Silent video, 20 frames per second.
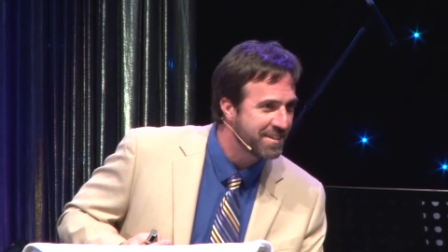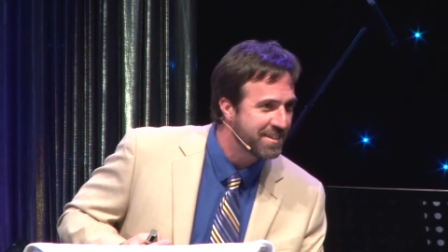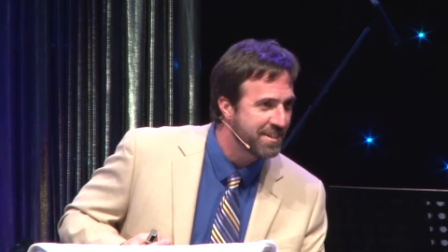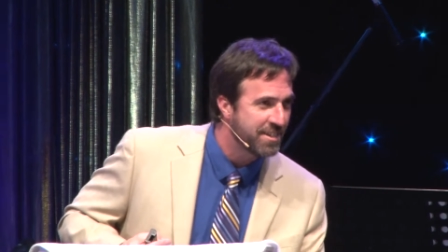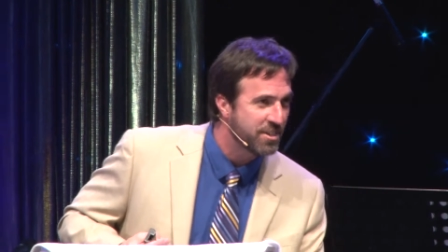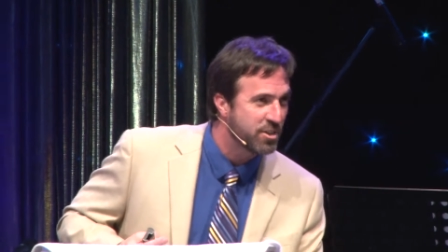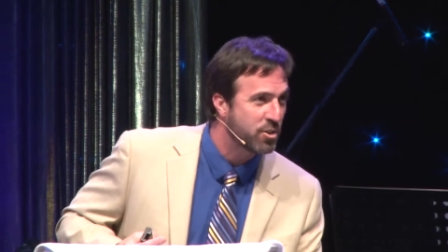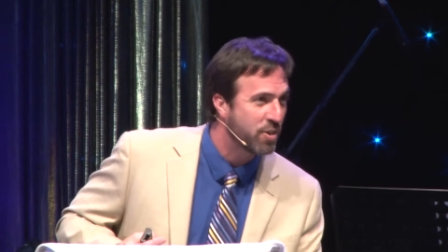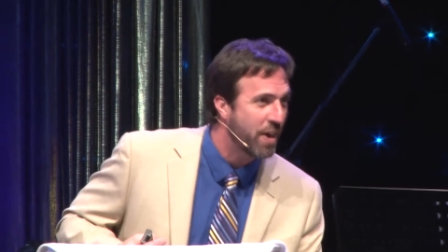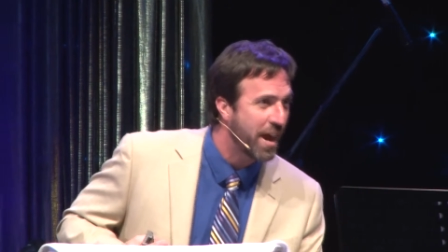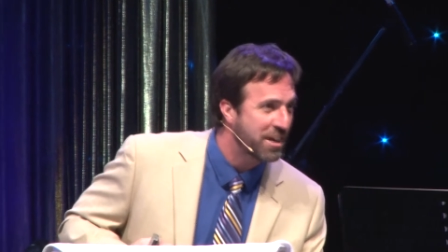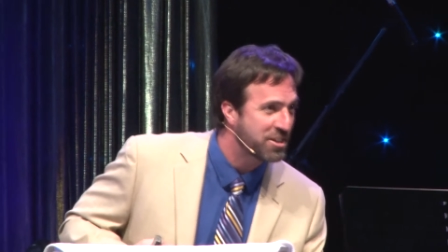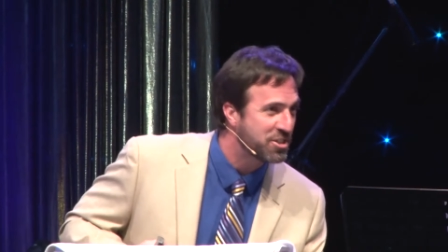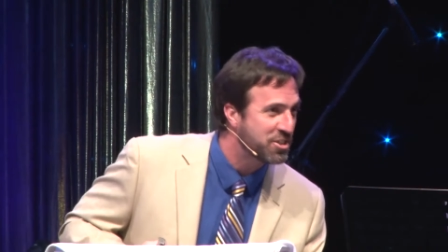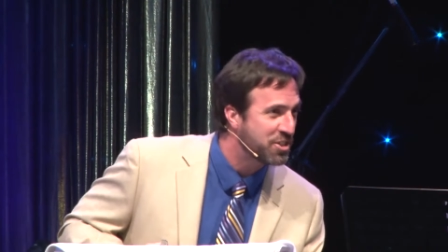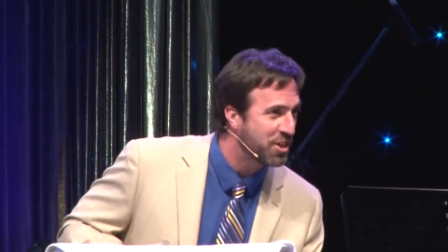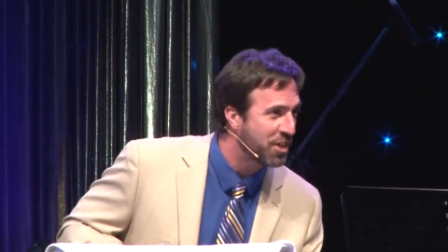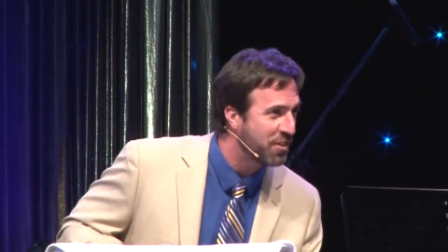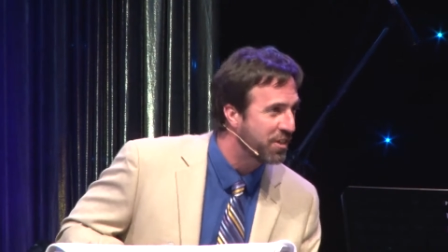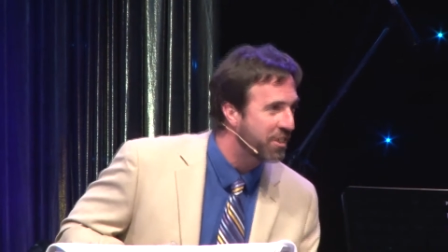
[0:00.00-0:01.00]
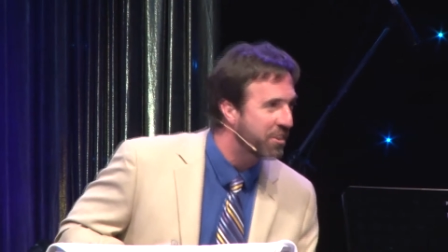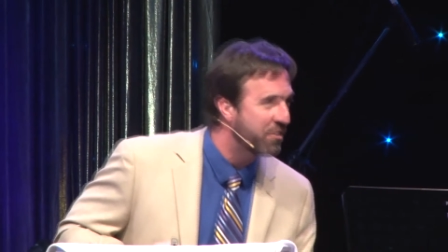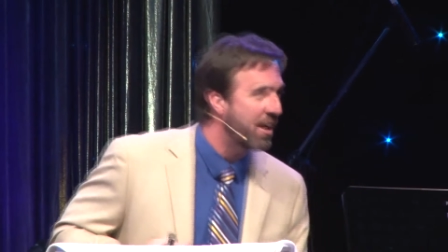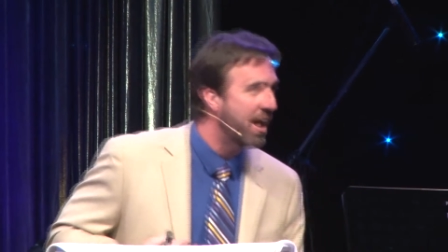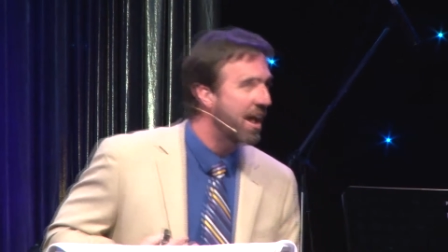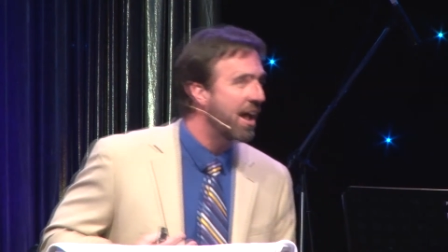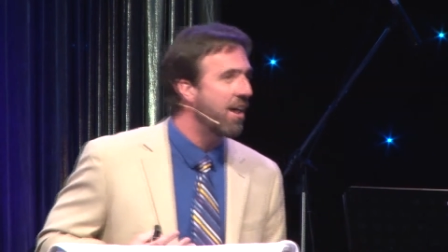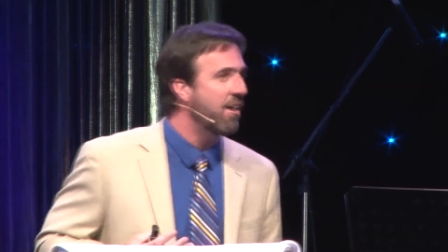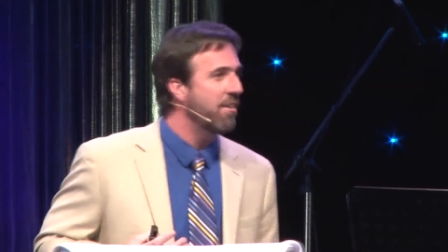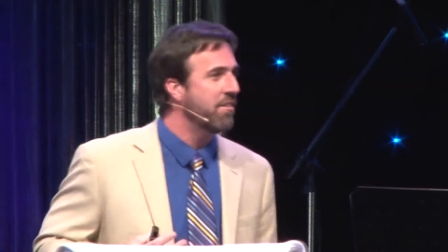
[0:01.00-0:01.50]
and crashed on the
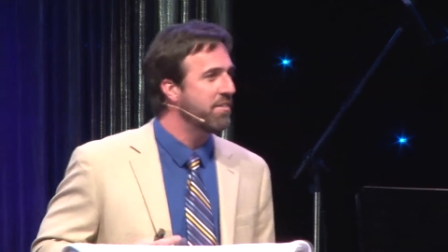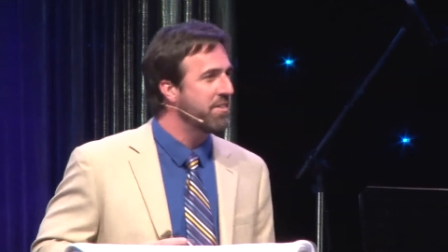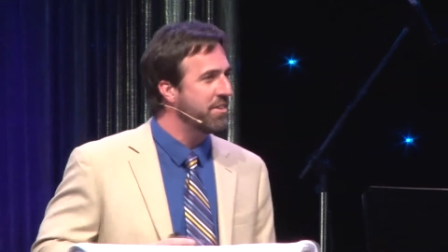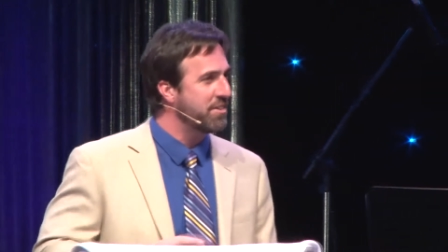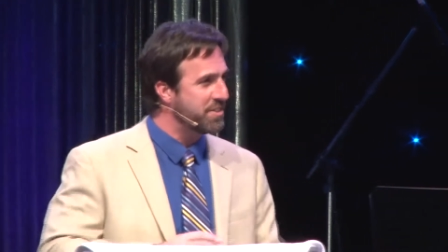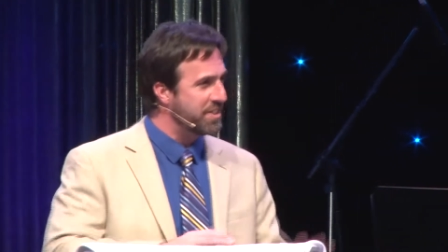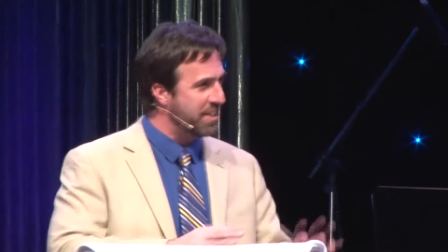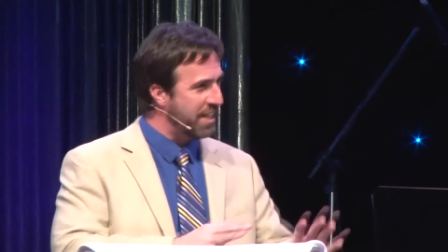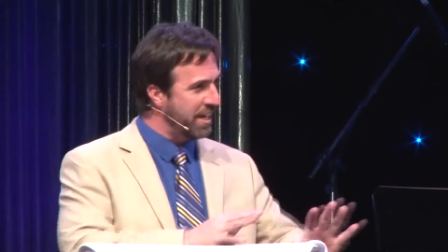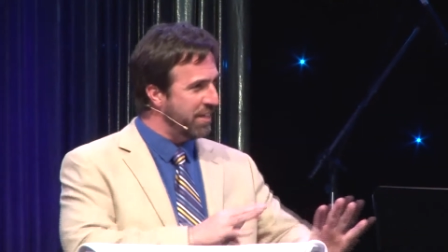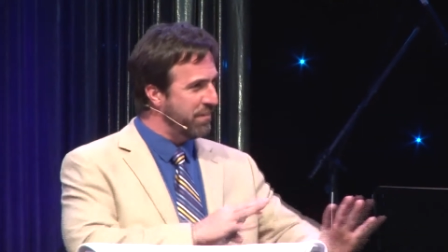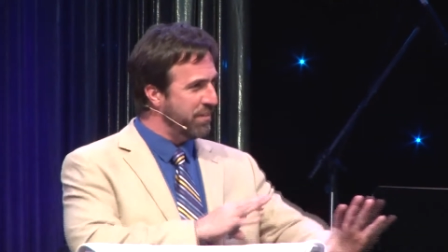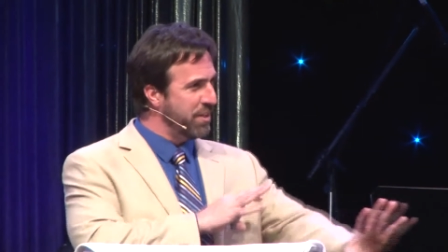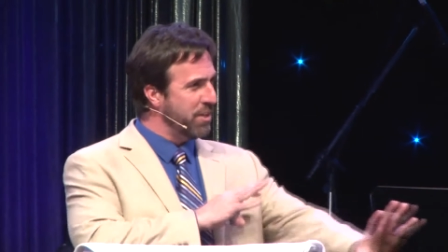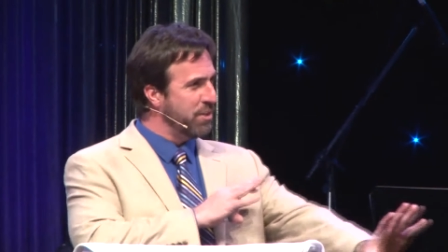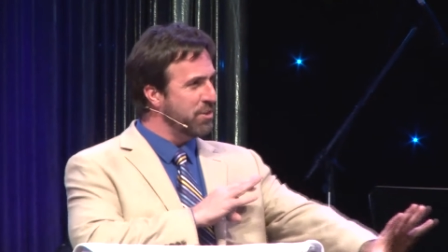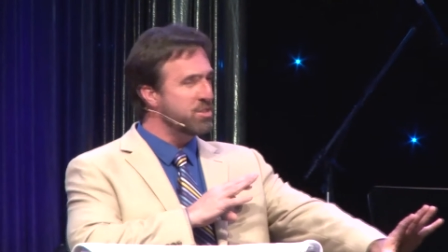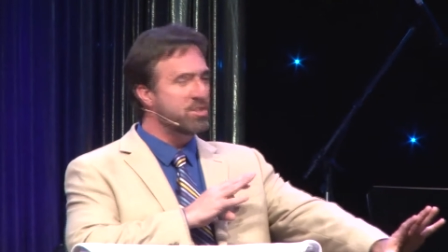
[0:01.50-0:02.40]
ground. There's kind of a little